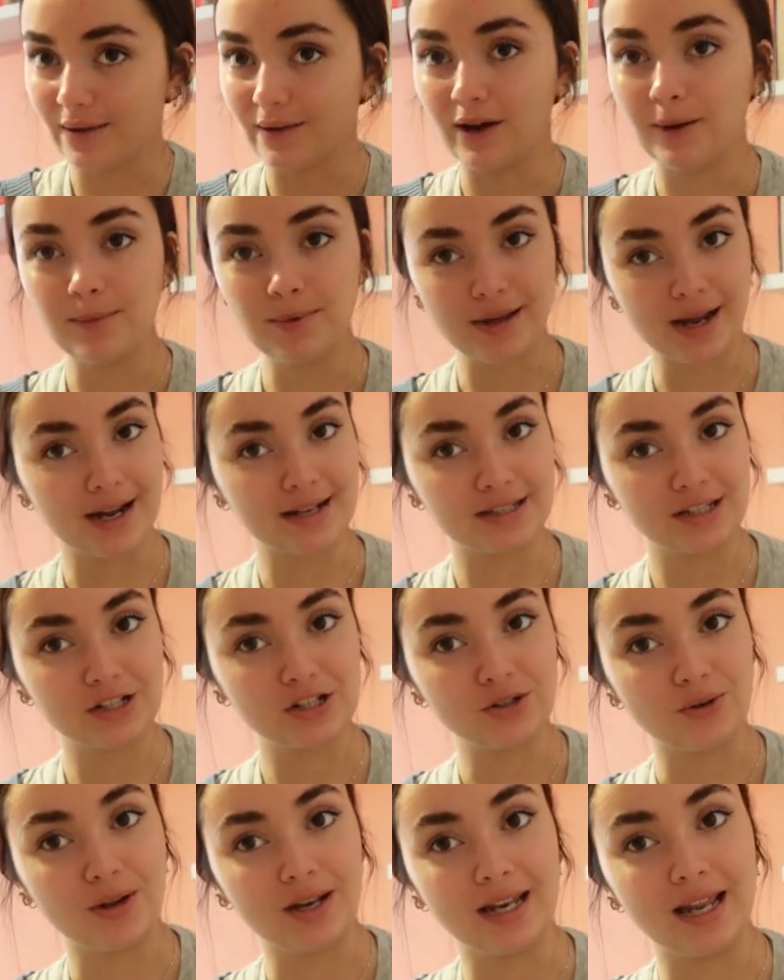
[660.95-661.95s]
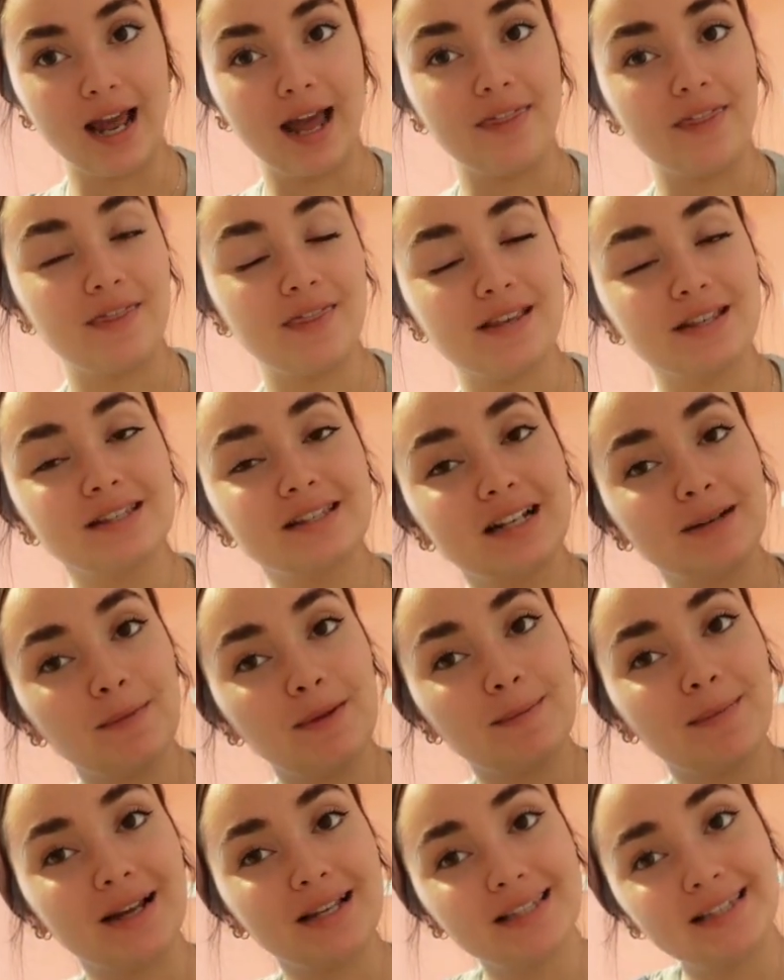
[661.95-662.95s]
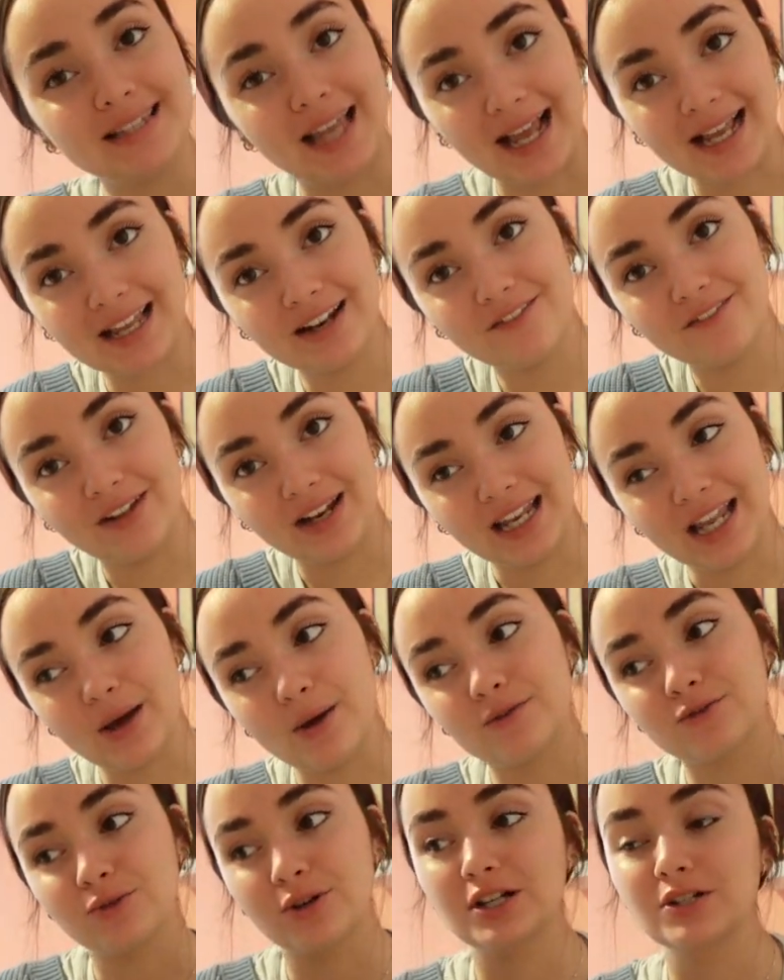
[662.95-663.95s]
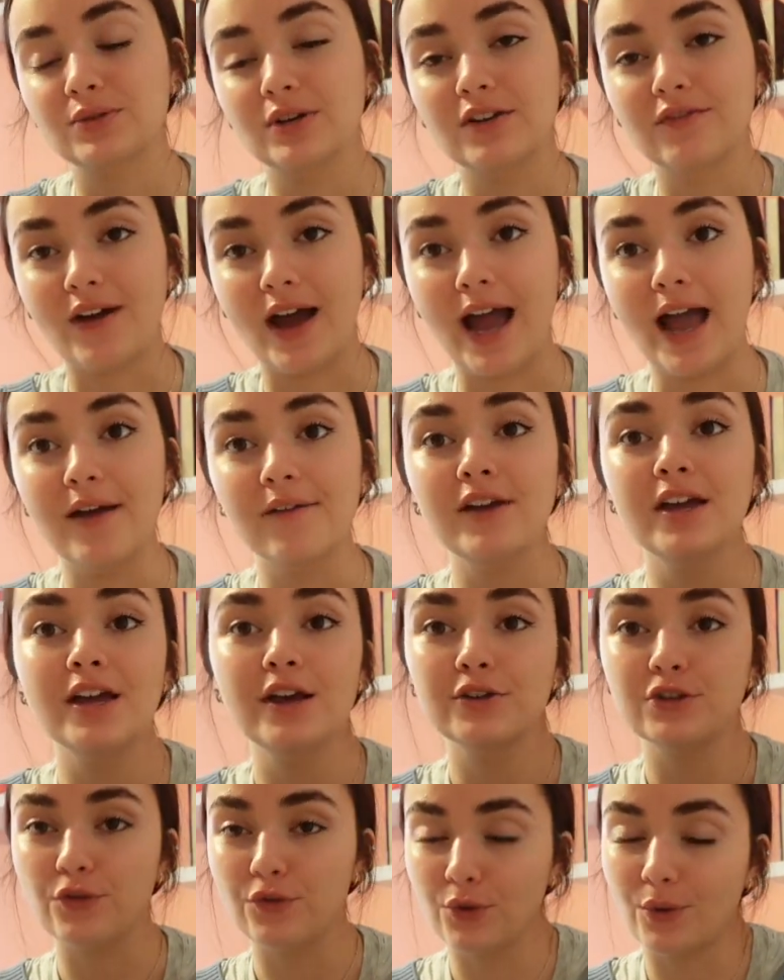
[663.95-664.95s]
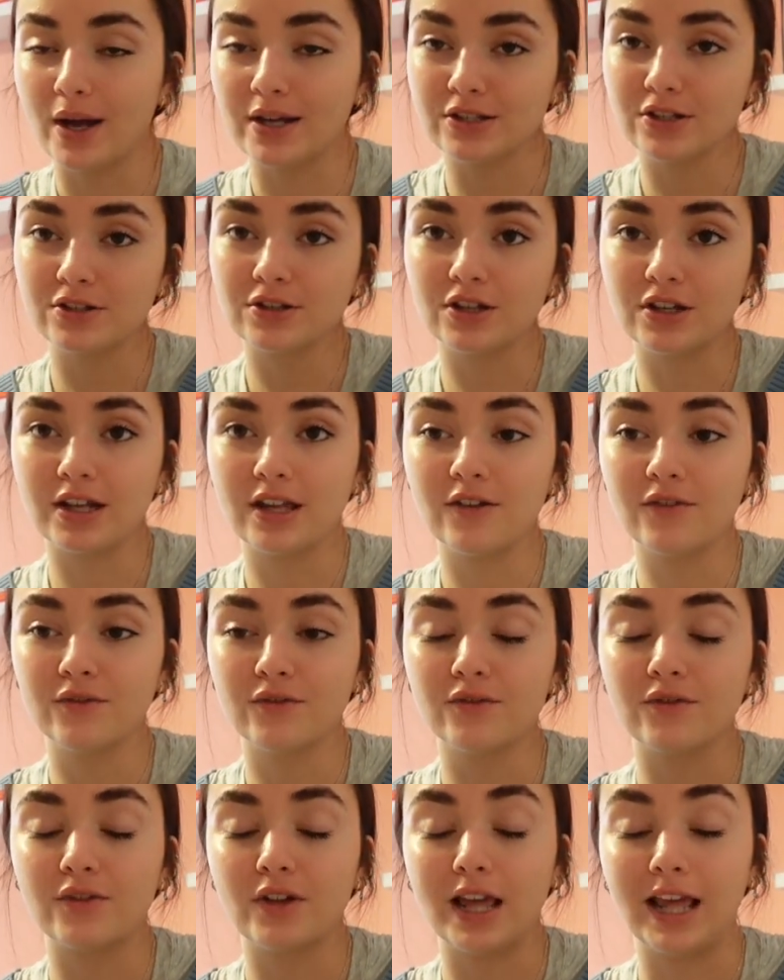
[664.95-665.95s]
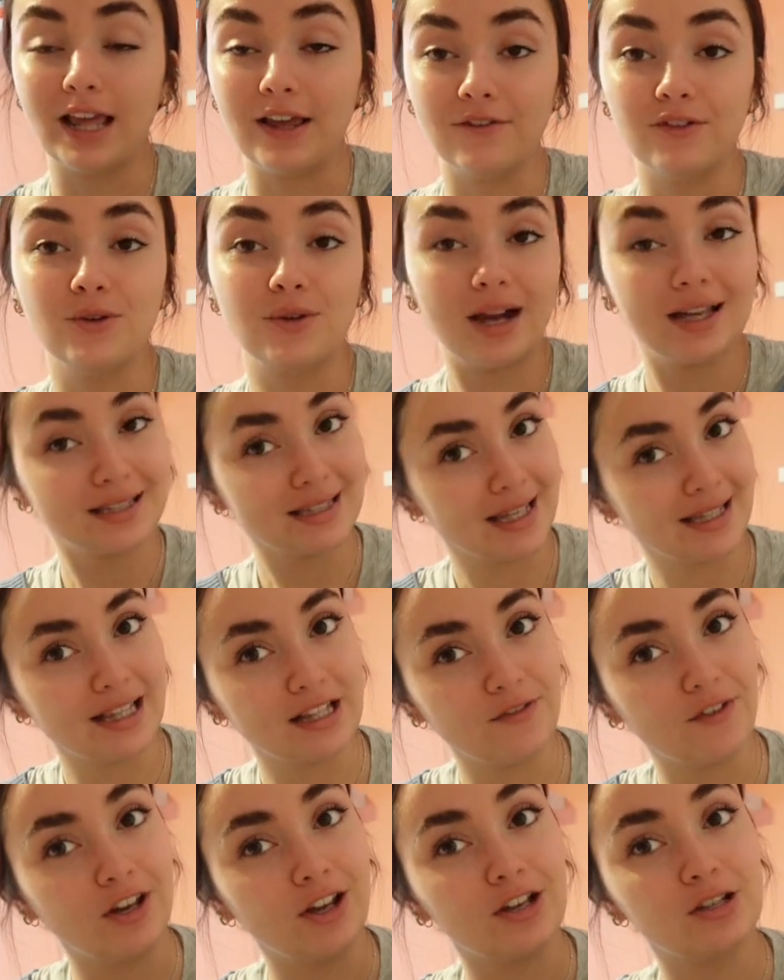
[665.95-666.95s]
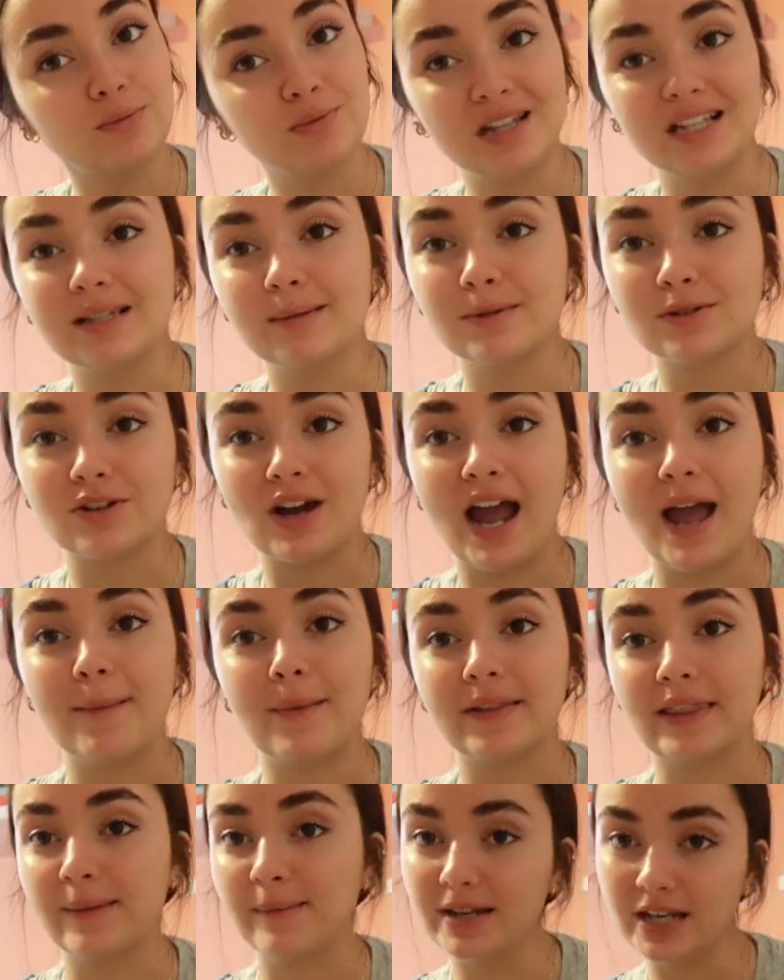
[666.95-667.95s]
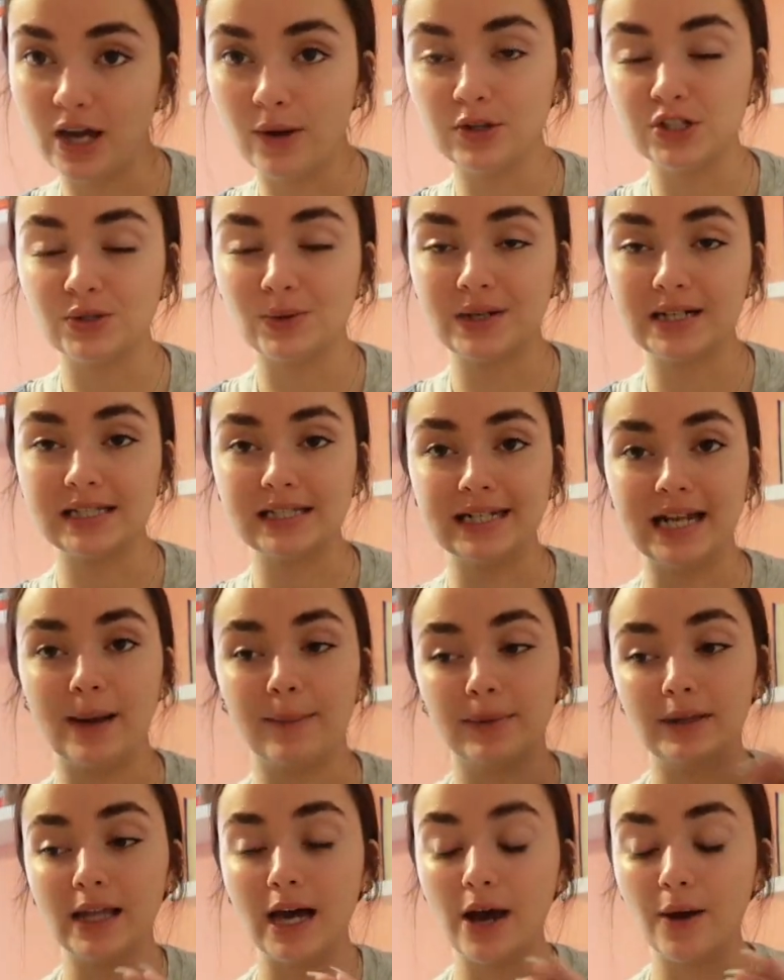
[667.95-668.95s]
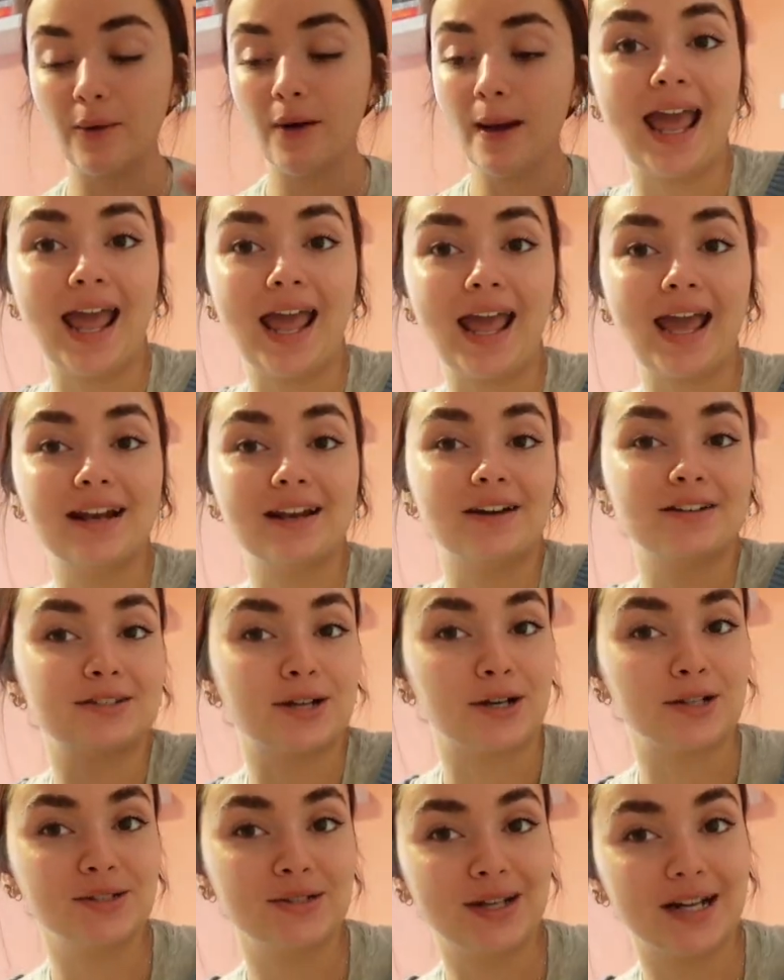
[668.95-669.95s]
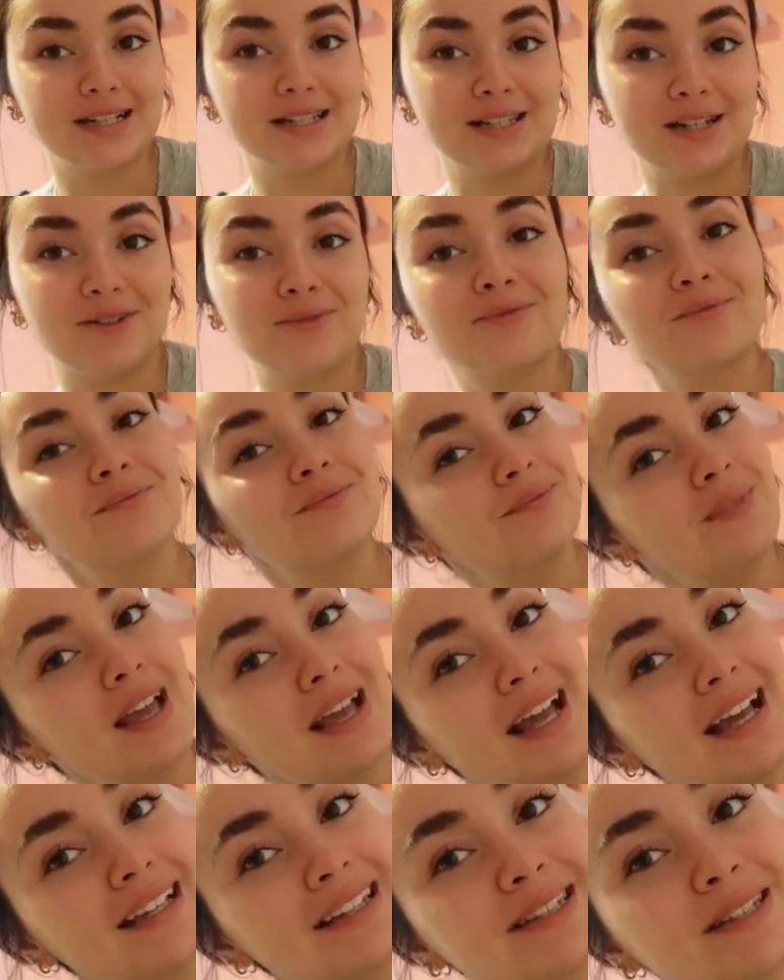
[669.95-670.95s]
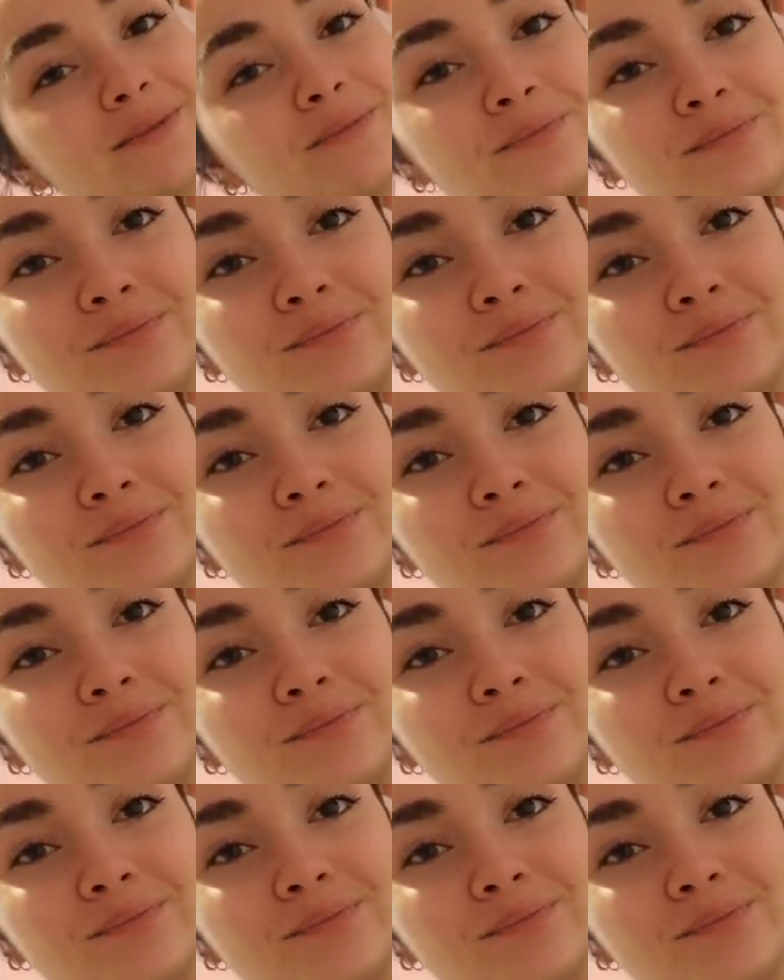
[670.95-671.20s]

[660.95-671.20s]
I hope you guys enjoyed it. I think this is going to be my second video of 2025. So if you guys like these videos, please subscribe and let me know what you want to see down below. And I'll talk to you guys soon. Bye, guys.